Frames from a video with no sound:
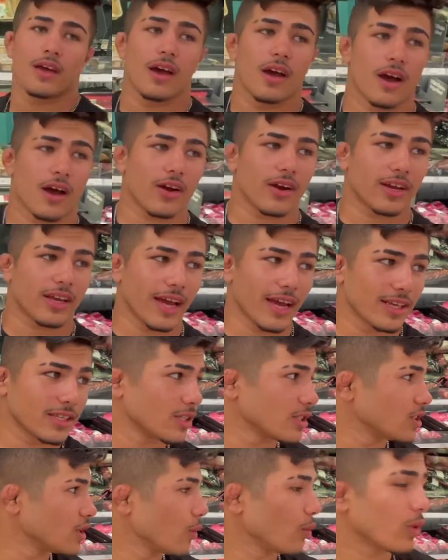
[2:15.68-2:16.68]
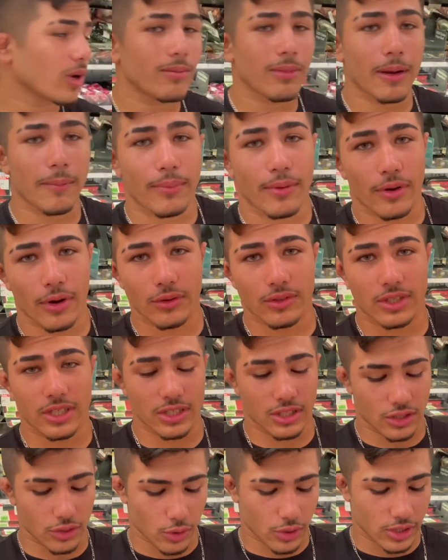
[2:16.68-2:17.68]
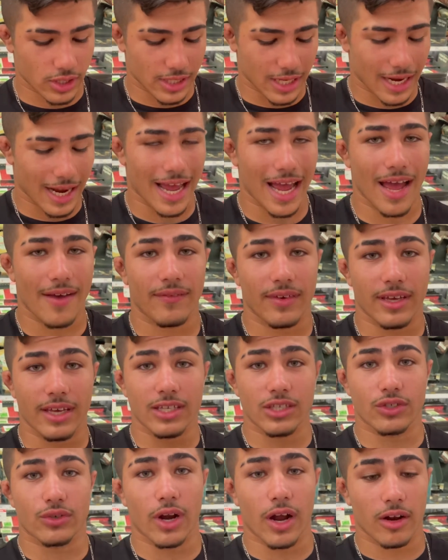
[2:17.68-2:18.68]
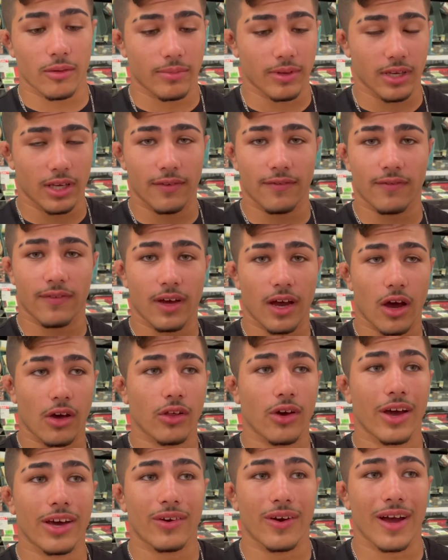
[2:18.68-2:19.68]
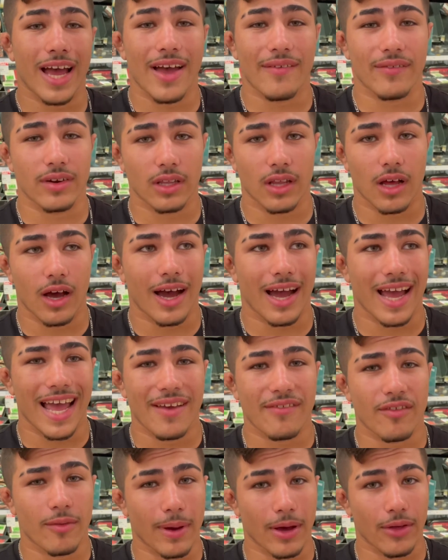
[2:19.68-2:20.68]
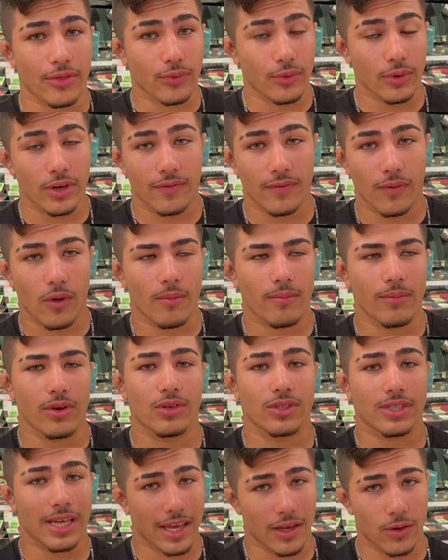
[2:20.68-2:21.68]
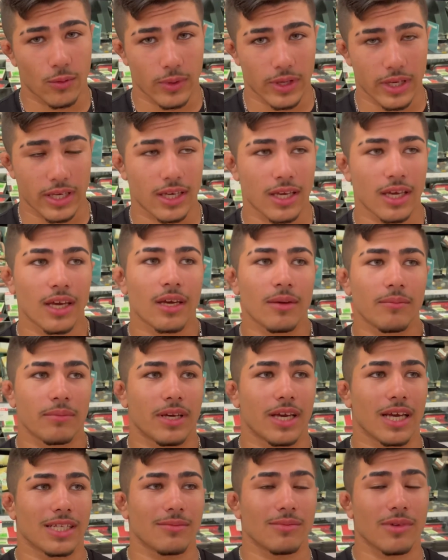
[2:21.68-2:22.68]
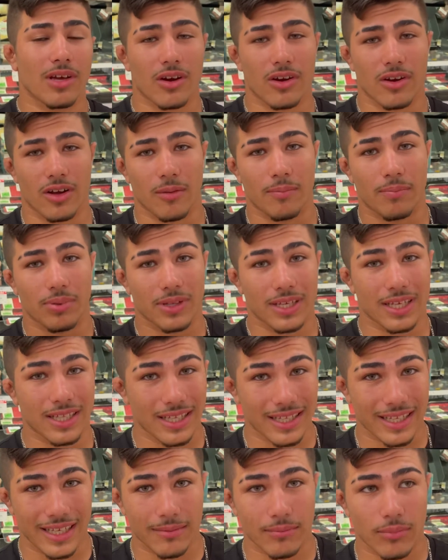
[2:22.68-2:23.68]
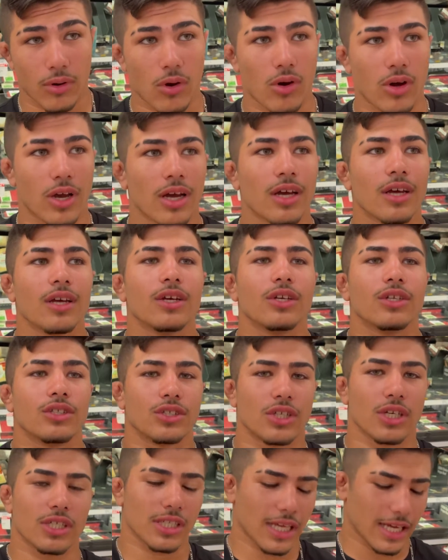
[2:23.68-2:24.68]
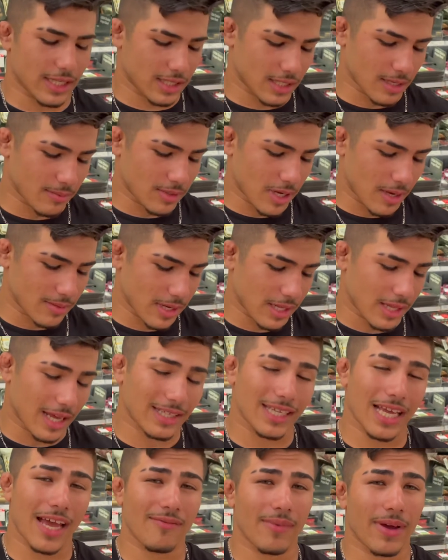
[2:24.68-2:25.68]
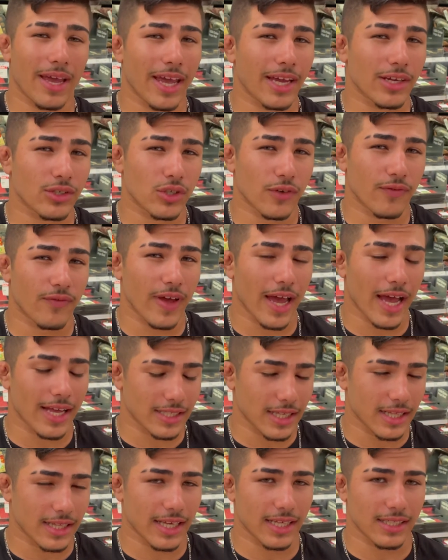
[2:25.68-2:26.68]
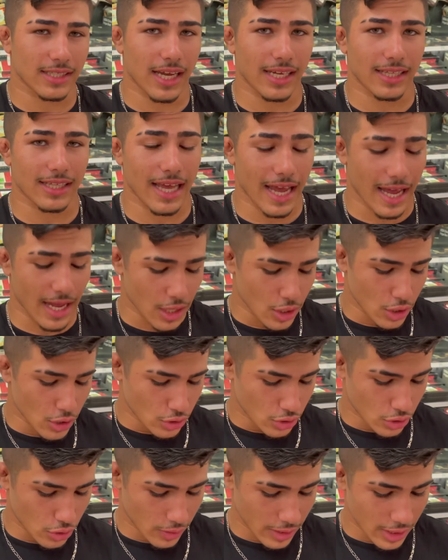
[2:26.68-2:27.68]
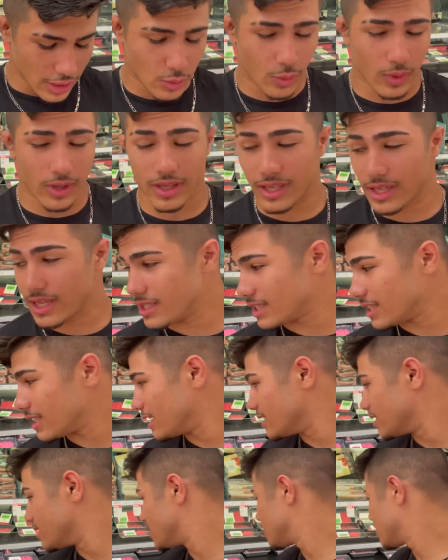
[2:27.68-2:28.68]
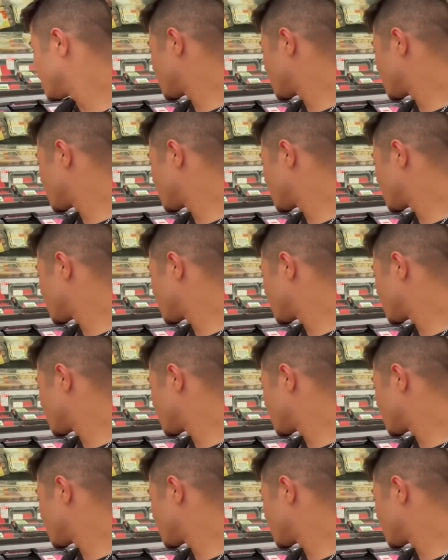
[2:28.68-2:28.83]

All right, guys, so one of my protein sources that I have is ground beef. Although I don't have it a lot, I have about 3 to 4 meals a week because I'm not on a completely lean bulk, just like sometimes I like to have my extra fats and things like that. So each one of these is